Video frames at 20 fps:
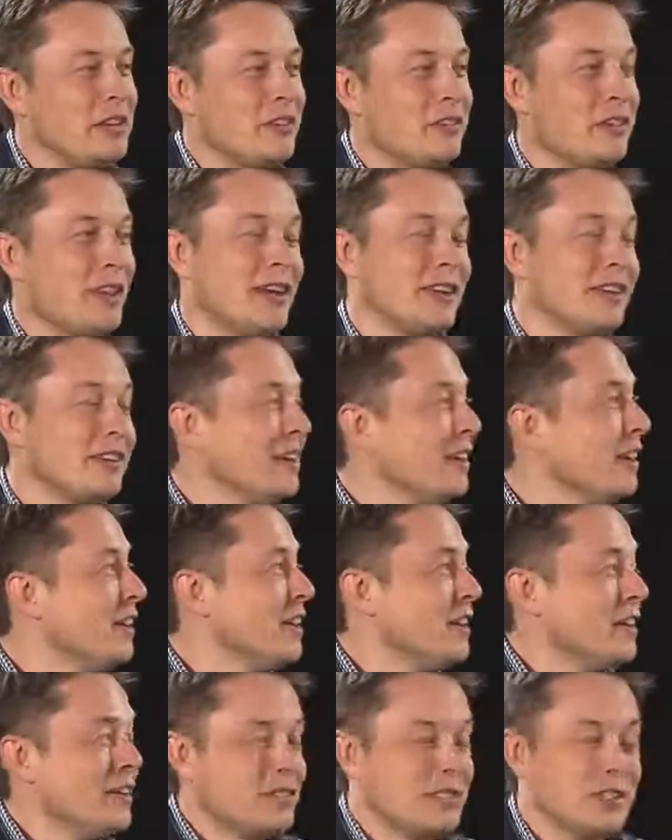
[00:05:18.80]
In fact,
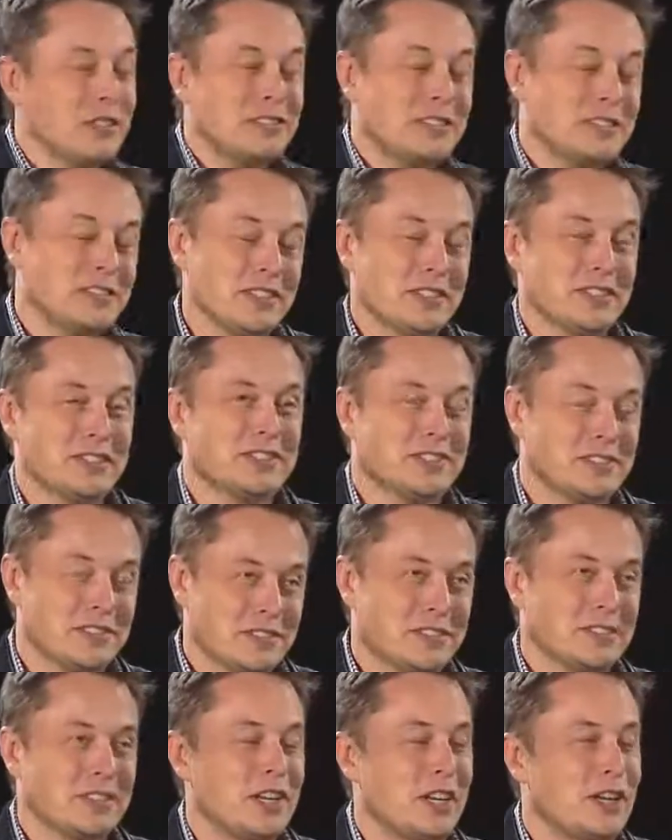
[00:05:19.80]
just
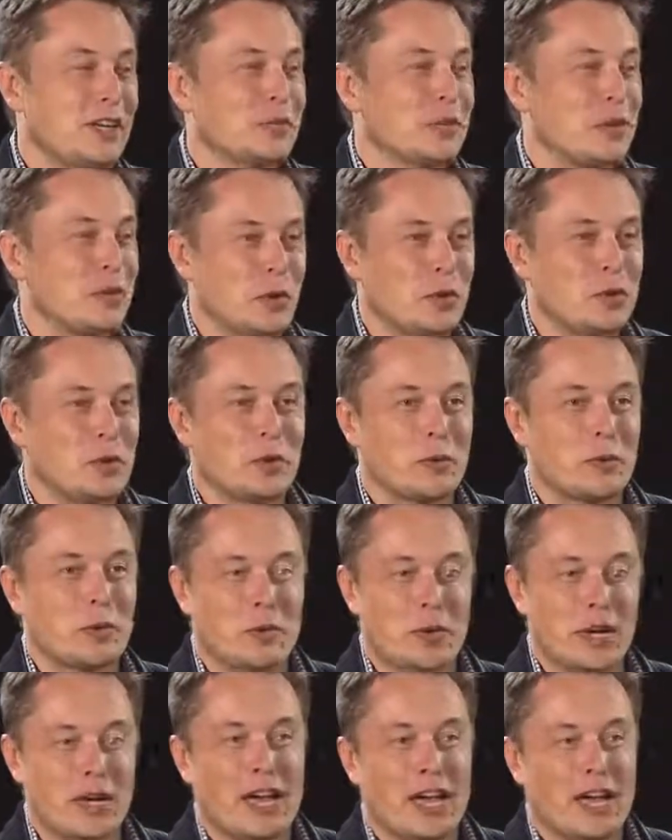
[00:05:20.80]
we're
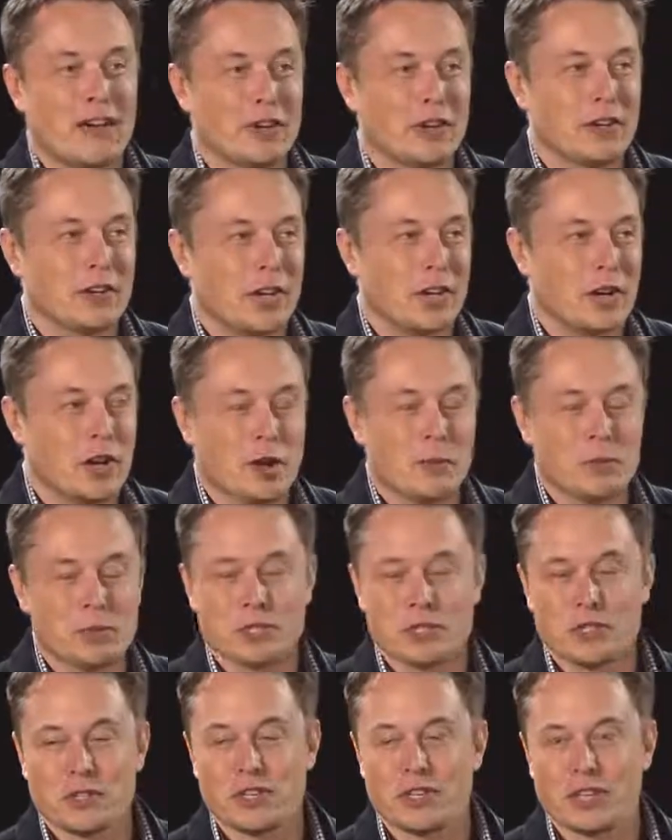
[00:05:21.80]
going to have an
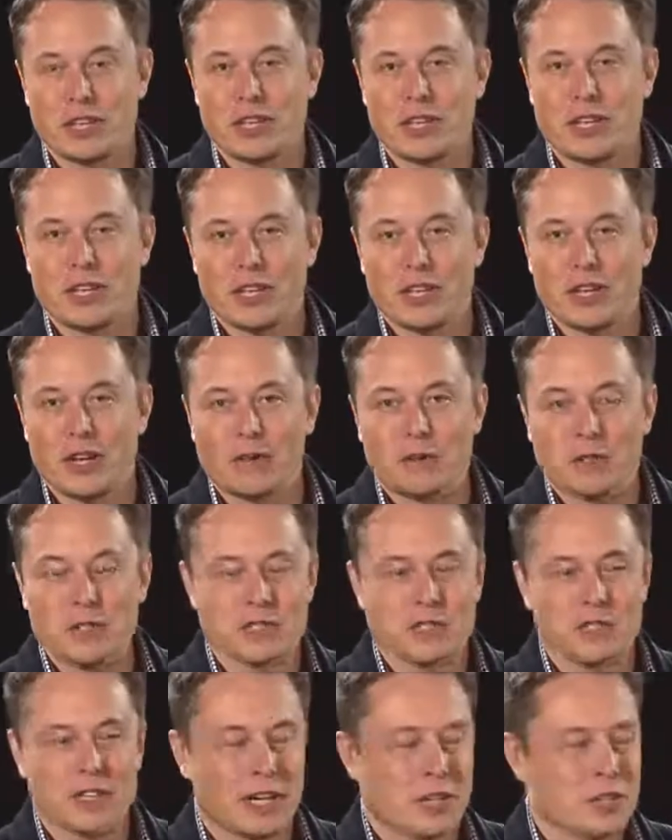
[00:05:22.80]
option in the
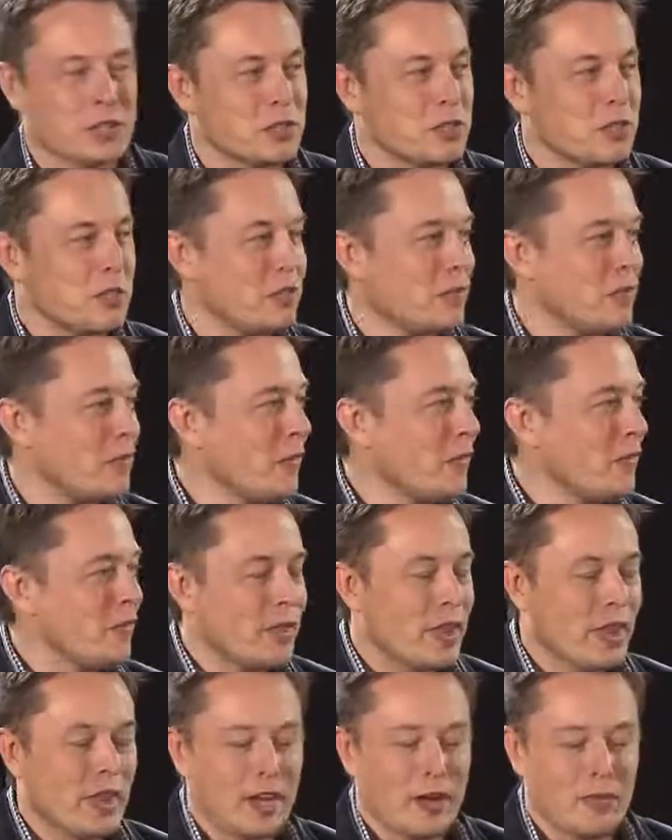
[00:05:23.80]
option selection.
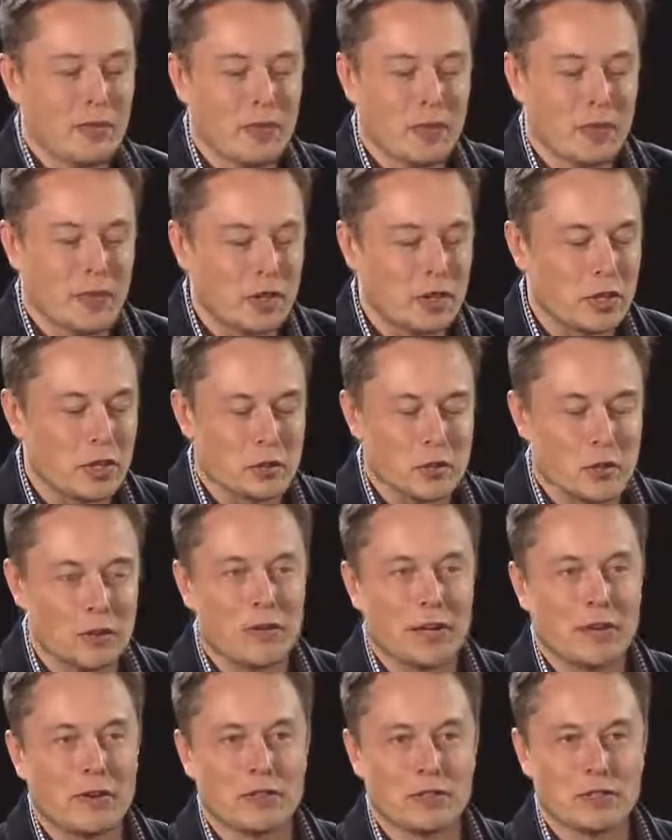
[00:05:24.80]

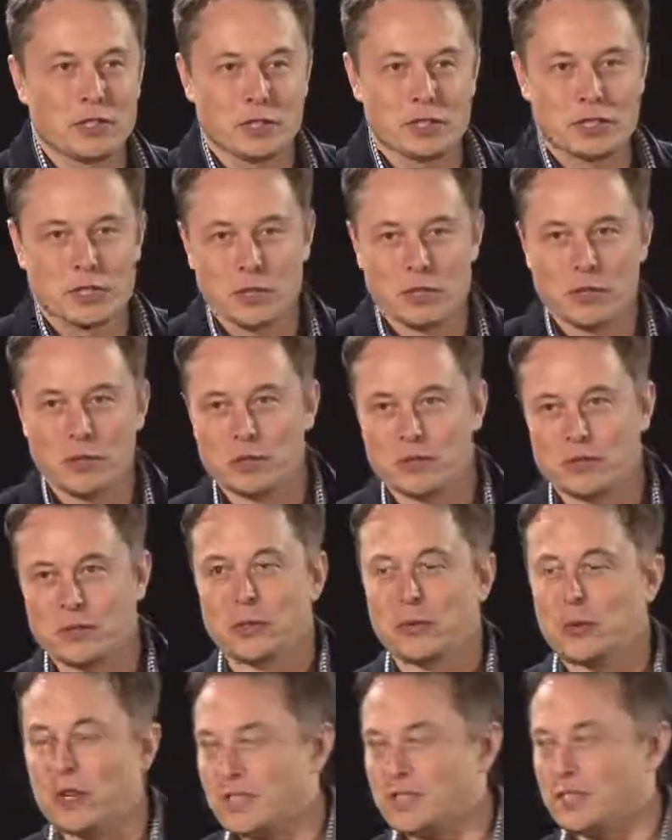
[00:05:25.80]
You'll be able to choose
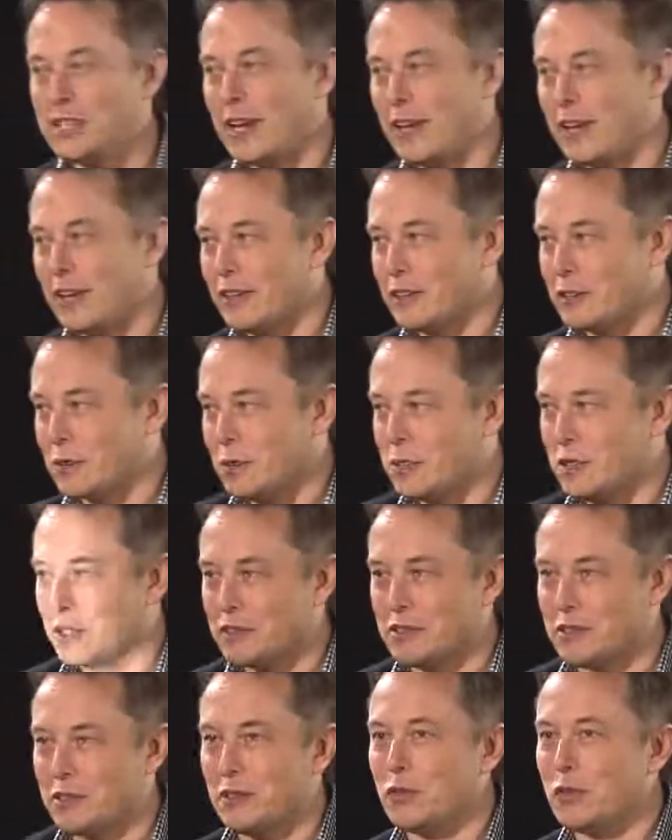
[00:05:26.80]
3 settings, which
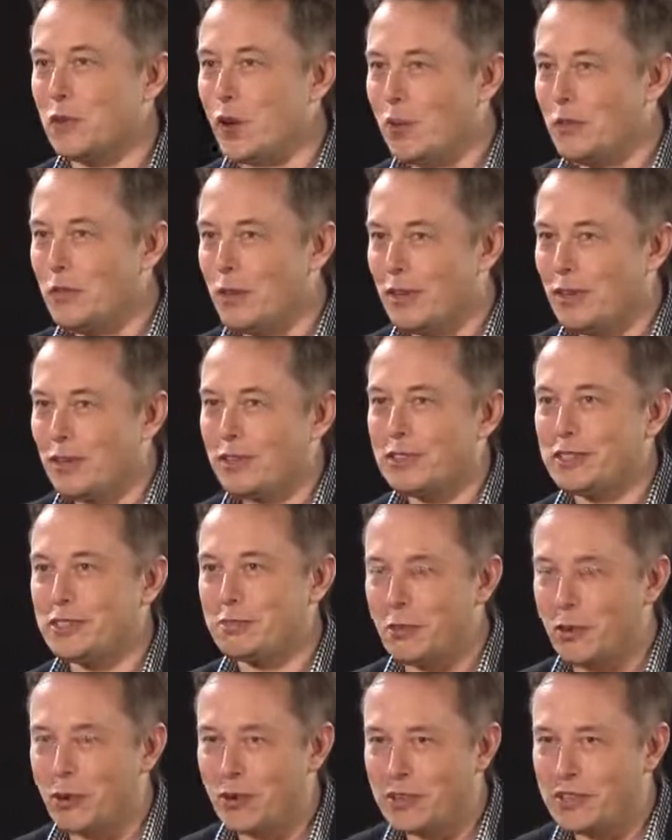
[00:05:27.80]
is normal,
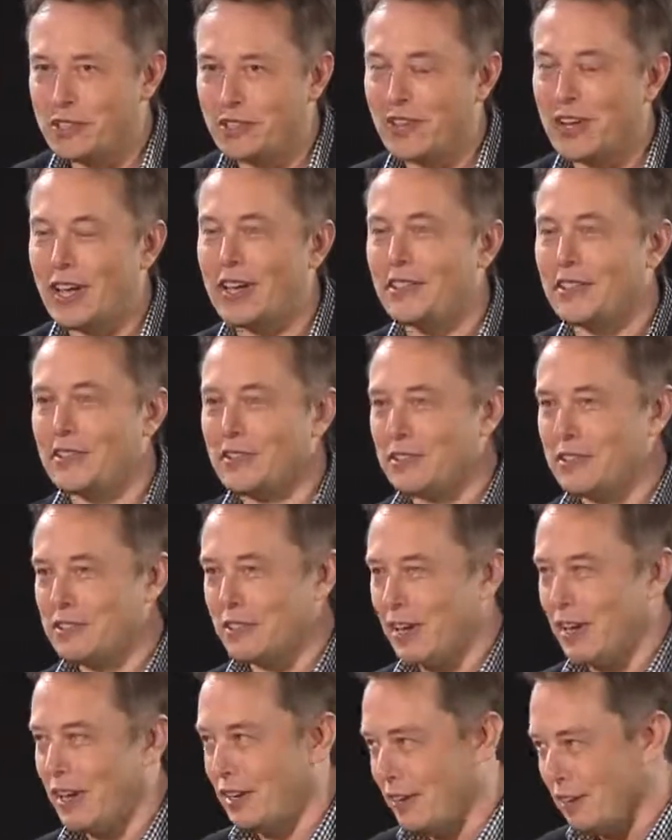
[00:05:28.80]
sport, and
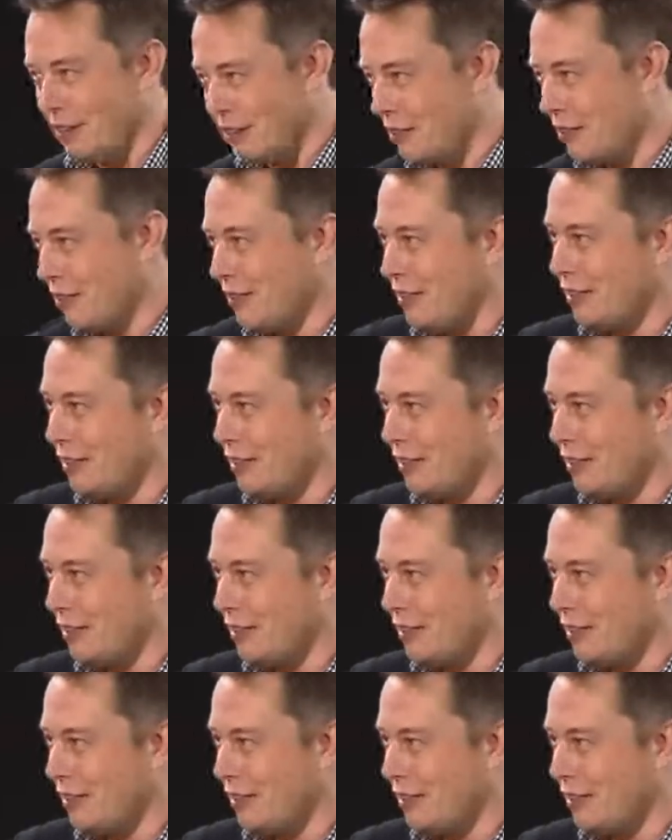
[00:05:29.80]
insane.